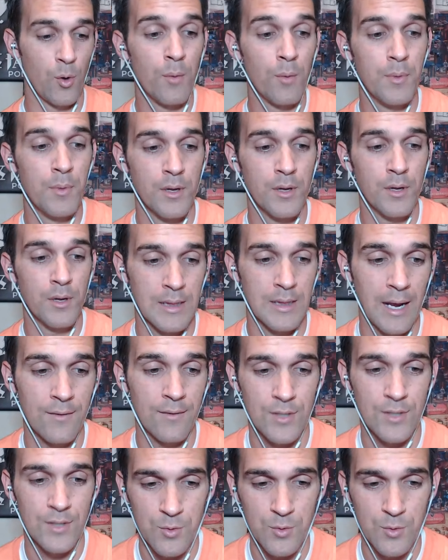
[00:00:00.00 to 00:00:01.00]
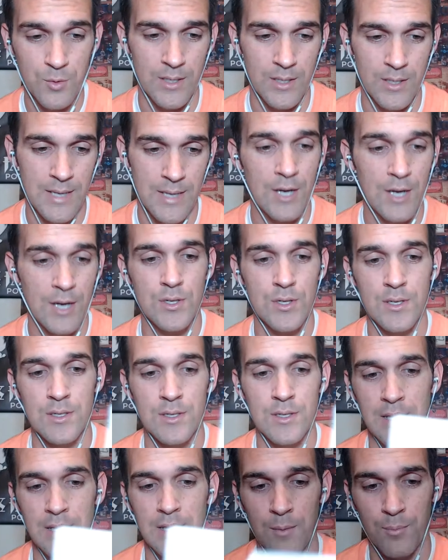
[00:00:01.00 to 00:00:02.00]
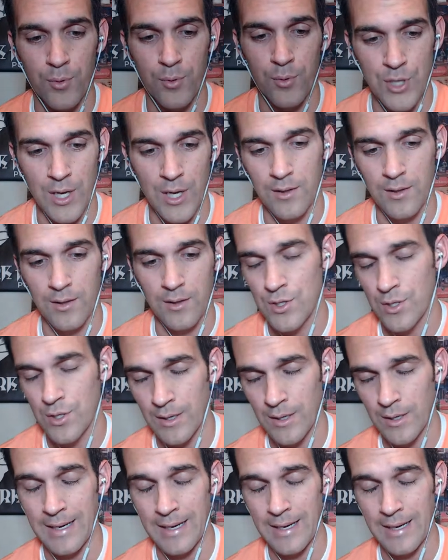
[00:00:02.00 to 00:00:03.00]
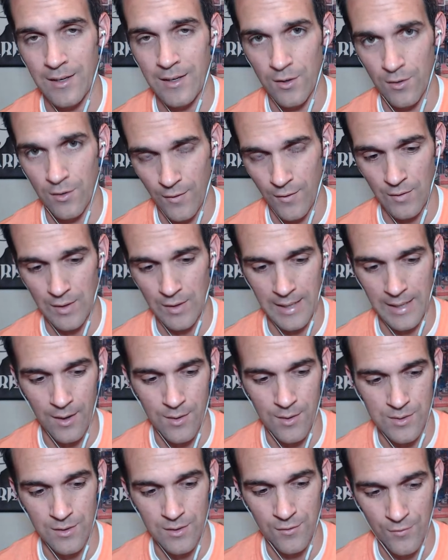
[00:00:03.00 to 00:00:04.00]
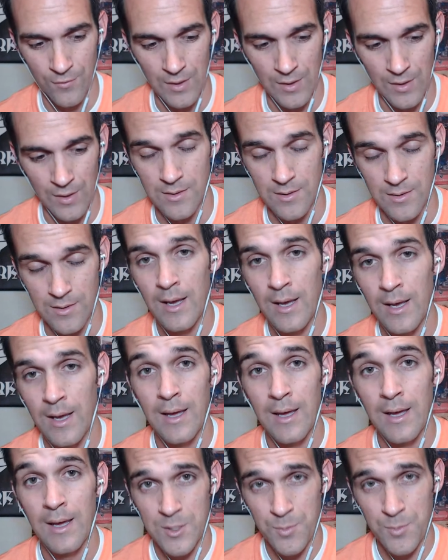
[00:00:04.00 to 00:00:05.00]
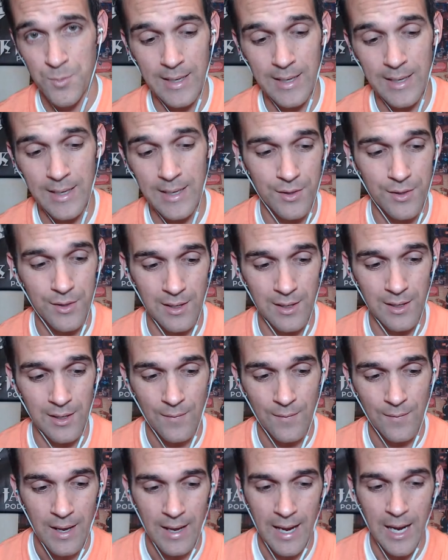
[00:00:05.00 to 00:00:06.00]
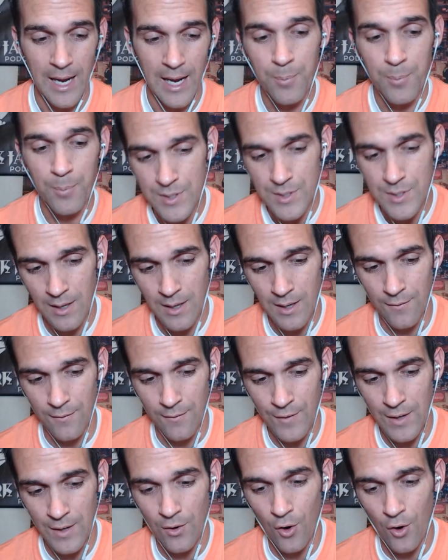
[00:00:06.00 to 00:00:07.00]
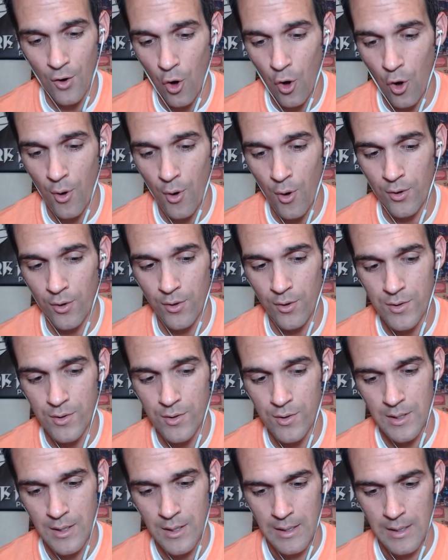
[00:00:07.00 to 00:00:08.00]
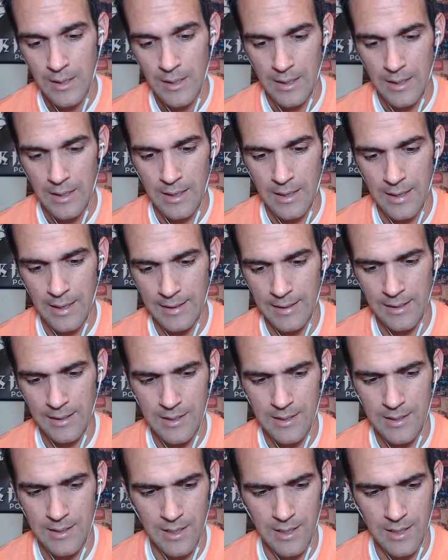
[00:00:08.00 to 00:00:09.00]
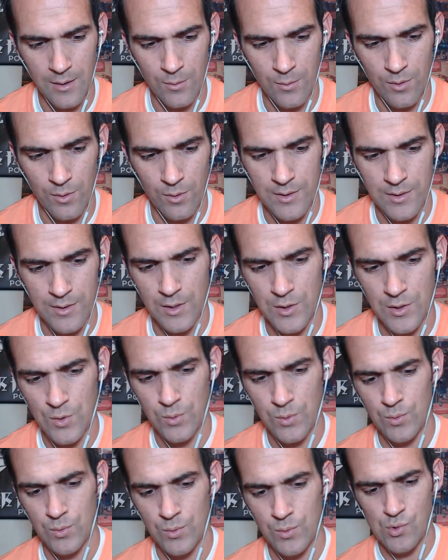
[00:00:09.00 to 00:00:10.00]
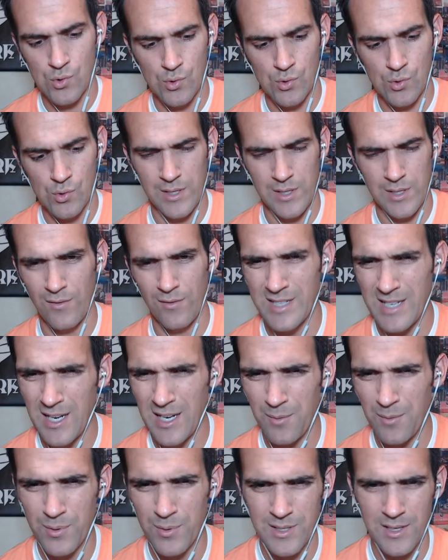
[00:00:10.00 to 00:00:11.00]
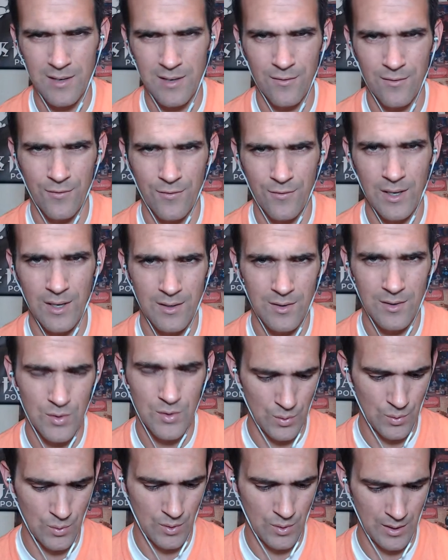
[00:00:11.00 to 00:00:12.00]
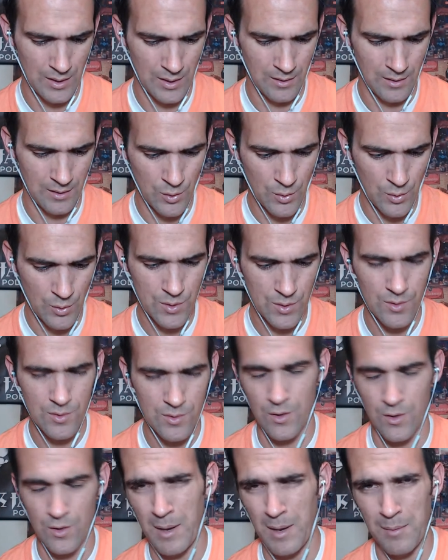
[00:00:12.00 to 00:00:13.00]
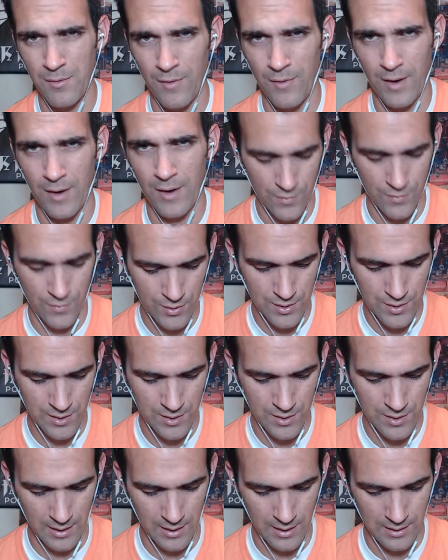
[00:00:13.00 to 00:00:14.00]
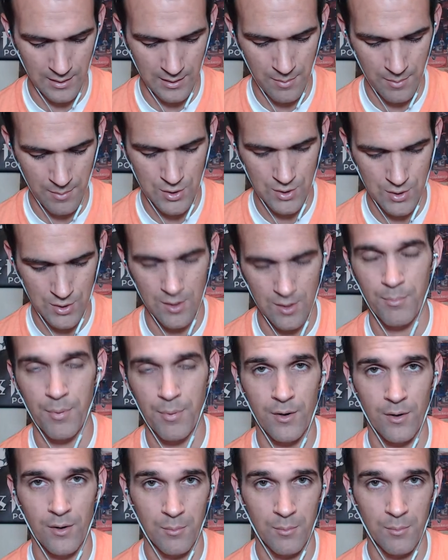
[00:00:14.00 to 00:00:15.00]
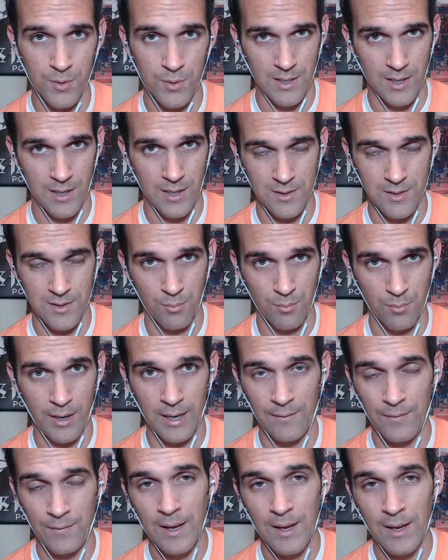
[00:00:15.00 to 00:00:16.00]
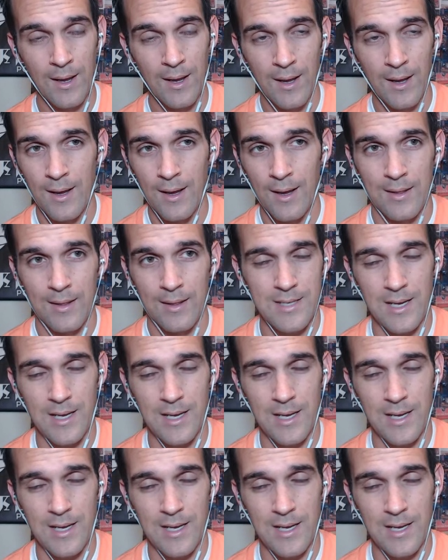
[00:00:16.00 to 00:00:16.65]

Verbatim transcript: million lifetime transactions, and they project this year to get 950,000 in fees. That's pretty healthy. 8% fee to homeowners. I think he said it was a 17% fee to the users, or maybe vice versa. And he mentioned they're buttering both sides of the bread. This